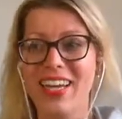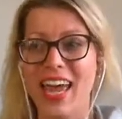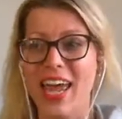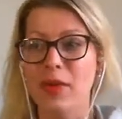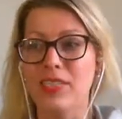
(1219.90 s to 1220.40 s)

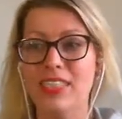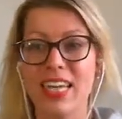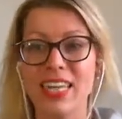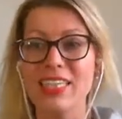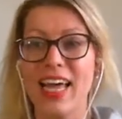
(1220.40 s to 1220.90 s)
It was
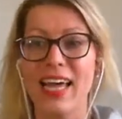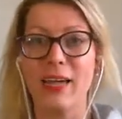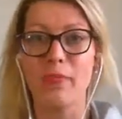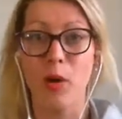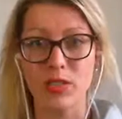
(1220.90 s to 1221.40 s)
things
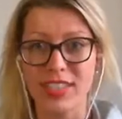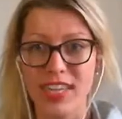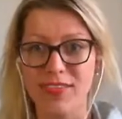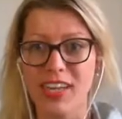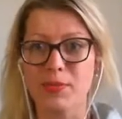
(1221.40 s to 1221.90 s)
like posting
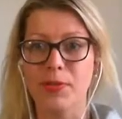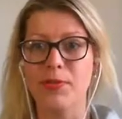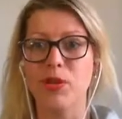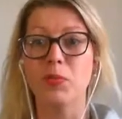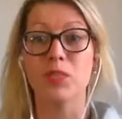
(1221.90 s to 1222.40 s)
in Facebook
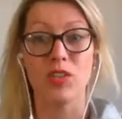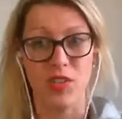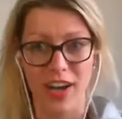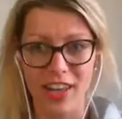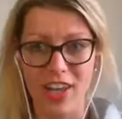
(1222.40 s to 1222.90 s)
groups,
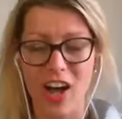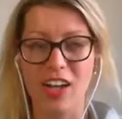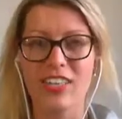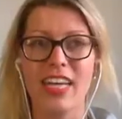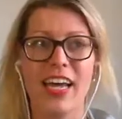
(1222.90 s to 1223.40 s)
creating the
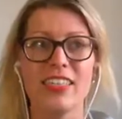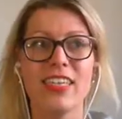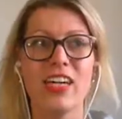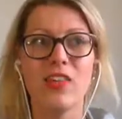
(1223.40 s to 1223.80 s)
content,